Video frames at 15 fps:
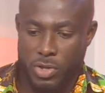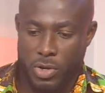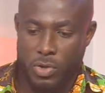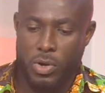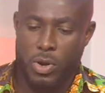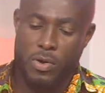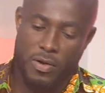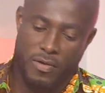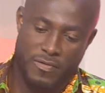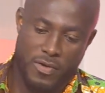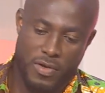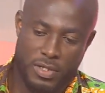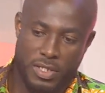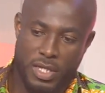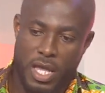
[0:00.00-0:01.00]
So, of
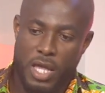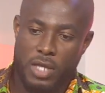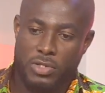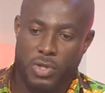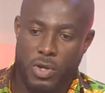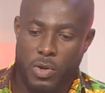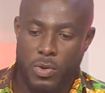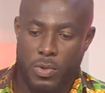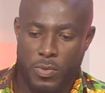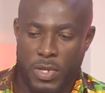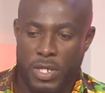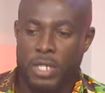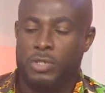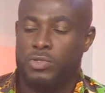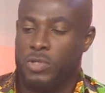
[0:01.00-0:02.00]
course. So
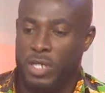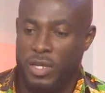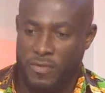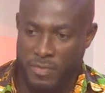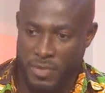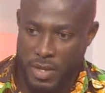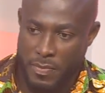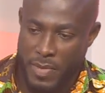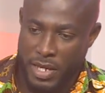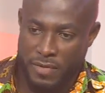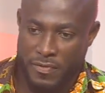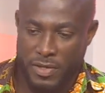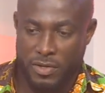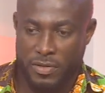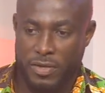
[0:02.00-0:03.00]
we need to give him the
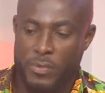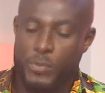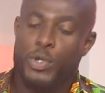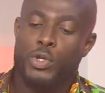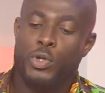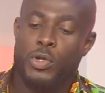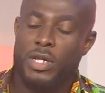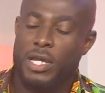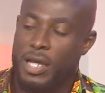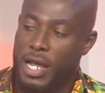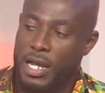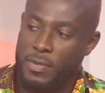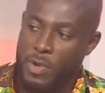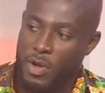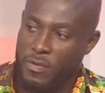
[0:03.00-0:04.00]
benefit of that. We know the
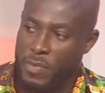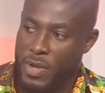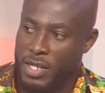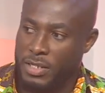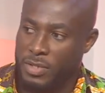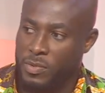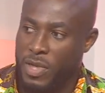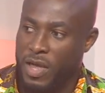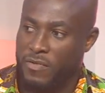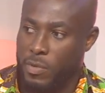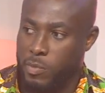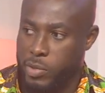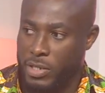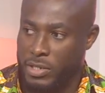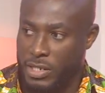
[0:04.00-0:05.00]
caliber of person we have
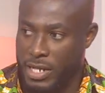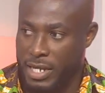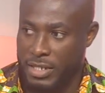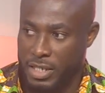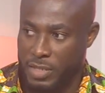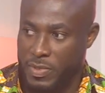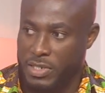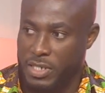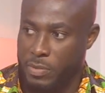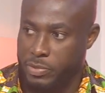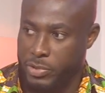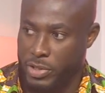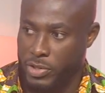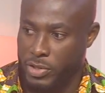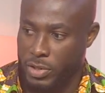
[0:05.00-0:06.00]
appointed as the special
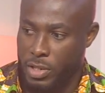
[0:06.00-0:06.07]
prosecutor.